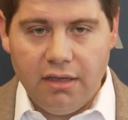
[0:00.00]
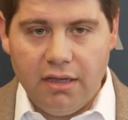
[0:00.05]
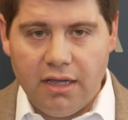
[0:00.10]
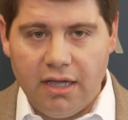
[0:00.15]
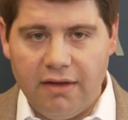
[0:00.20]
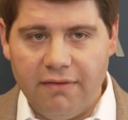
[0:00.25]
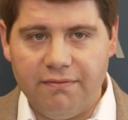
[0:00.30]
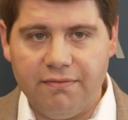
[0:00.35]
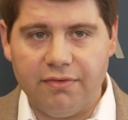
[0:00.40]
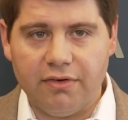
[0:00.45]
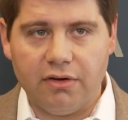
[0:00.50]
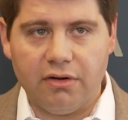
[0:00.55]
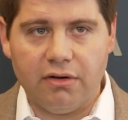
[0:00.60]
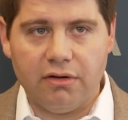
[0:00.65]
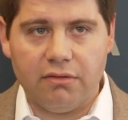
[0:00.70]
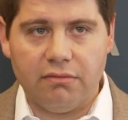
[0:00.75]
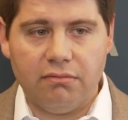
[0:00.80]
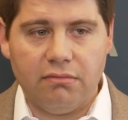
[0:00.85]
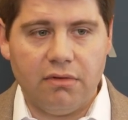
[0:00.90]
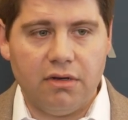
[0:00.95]
And
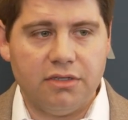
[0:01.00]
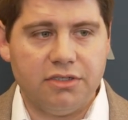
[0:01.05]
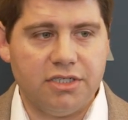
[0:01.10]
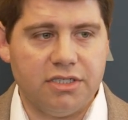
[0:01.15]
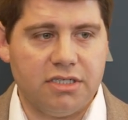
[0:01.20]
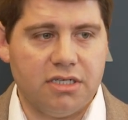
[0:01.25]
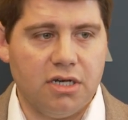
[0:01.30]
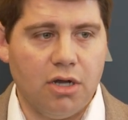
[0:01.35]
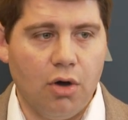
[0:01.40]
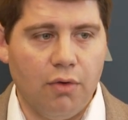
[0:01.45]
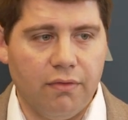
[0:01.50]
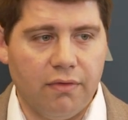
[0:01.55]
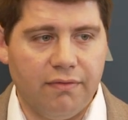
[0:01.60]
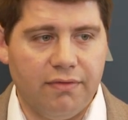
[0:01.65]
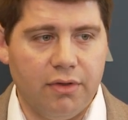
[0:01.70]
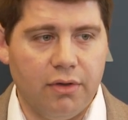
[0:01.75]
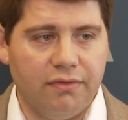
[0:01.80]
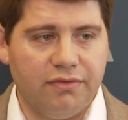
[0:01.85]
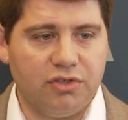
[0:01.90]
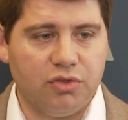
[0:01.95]
for just an
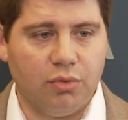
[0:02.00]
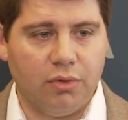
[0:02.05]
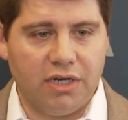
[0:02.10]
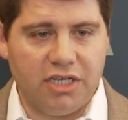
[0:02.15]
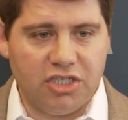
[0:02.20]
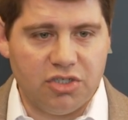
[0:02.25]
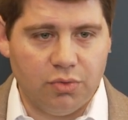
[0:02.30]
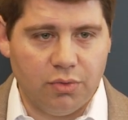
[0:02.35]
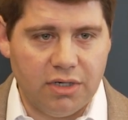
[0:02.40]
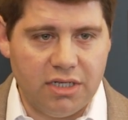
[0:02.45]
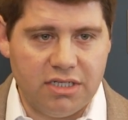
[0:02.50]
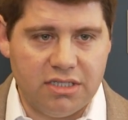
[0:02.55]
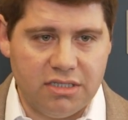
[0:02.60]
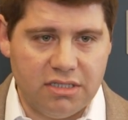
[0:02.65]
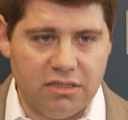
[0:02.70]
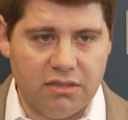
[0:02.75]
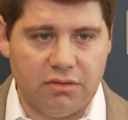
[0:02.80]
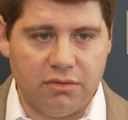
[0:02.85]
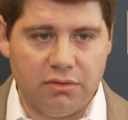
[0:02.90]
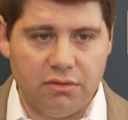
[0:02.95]
overview of
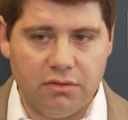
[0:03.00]
2022,